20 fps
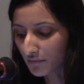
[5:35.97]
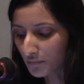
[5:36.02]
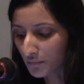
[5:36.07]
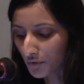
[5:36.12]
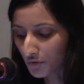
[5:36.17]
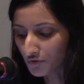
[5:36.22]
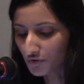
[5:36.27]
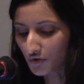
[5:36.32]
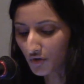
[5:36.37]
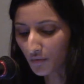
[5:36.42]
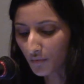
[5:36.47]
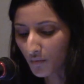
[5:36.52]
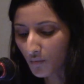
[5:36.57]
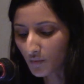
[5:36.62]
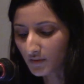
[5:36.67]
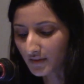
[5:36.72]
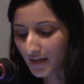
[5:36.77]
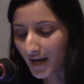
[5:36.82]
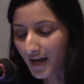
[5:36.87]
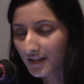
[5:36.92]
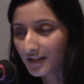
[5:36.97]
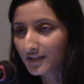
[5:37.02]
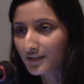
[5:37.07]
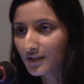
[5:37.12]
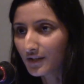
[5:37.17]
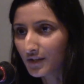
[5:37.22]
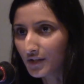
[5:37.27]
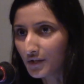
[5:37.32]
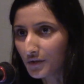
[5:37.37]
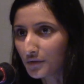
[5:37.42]
abortion was added
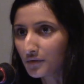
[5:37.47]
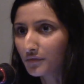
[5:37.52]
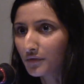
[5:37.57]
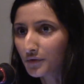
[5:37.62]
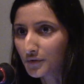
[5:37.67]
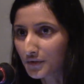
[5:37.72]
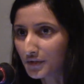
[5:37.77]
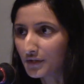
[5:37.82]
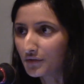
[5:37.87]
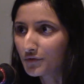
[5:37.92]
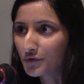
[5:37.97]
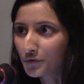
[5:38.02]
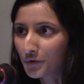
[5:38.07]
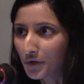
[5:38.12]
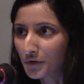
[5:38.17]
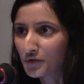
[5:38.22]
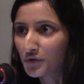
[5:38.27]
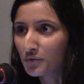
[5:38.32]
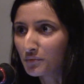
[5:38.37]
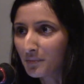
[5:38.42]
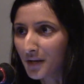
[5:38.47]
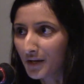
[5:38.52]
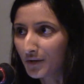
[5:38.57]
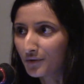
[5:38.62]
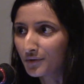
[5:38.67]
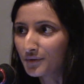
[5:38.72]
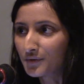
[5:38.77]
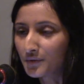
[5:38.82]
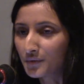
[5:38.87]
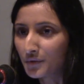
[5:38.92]
to the University of Toronto
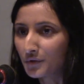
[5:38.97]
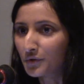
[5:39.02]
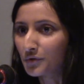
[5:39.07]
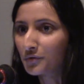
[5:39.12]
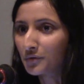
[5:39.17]
Medical School